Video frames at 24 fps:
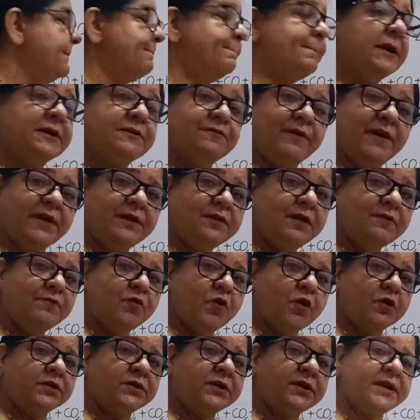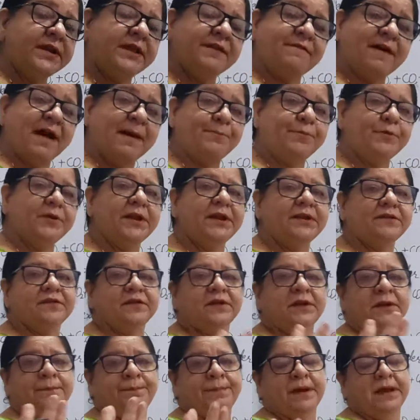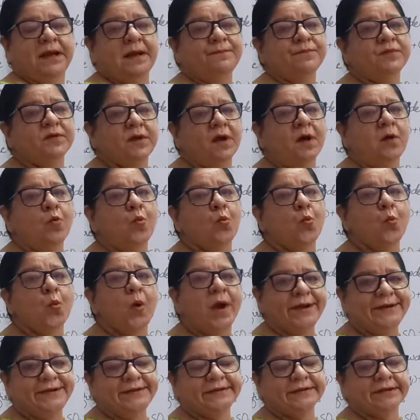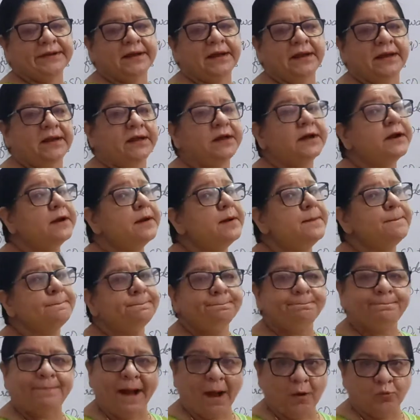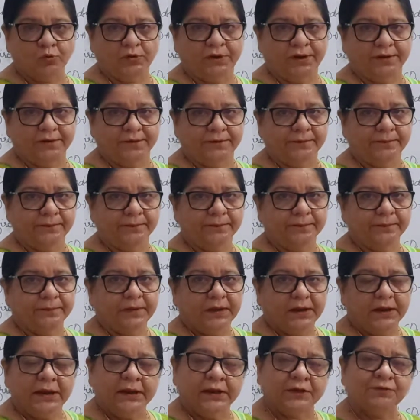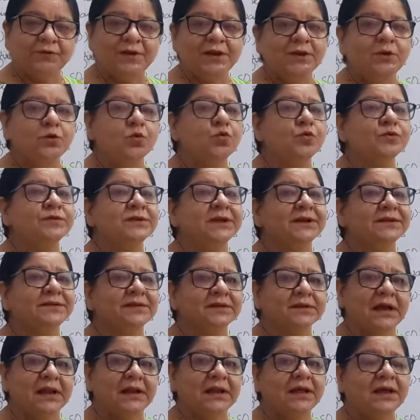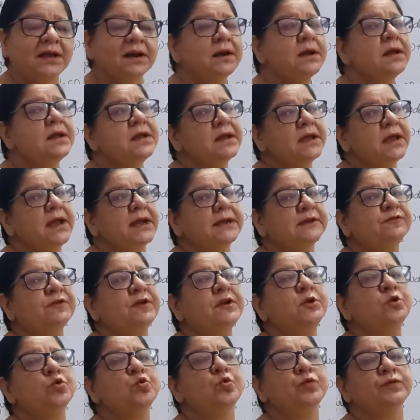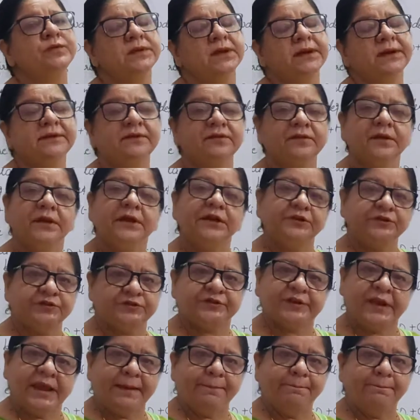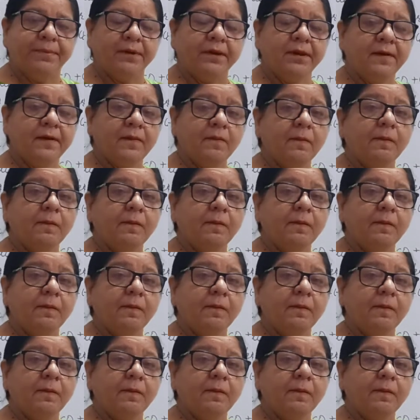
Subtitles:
But when the water evaporates, it becomes a white color powder. It will lose its color, it will lose its shape.